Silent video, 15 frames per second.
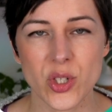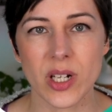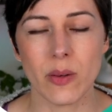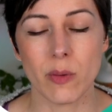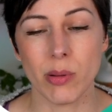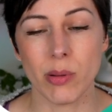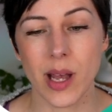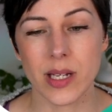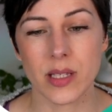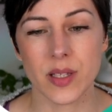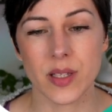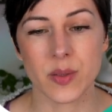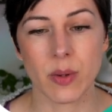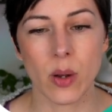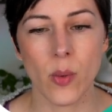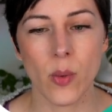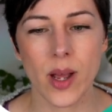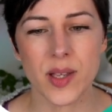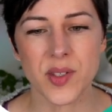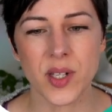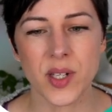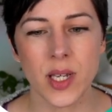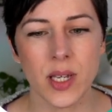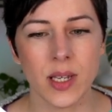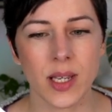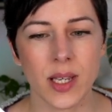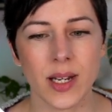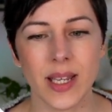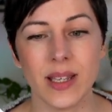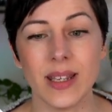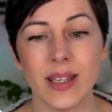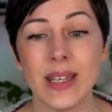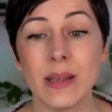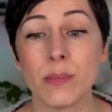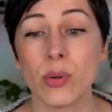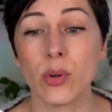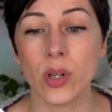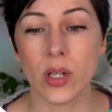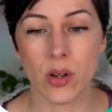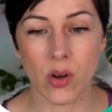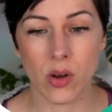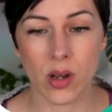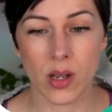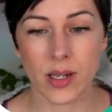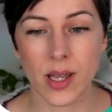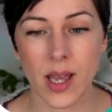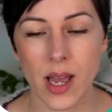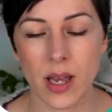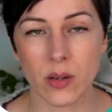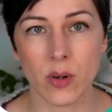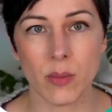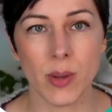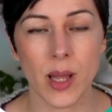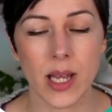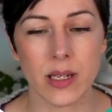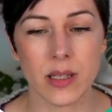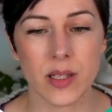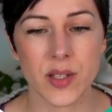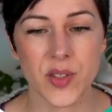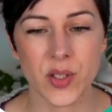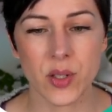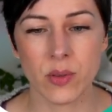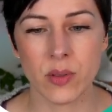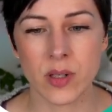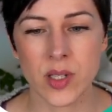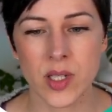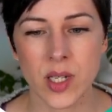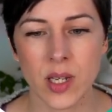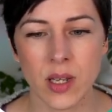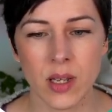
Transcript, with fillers: I reply to this request? Can I get input on how to reply to this student?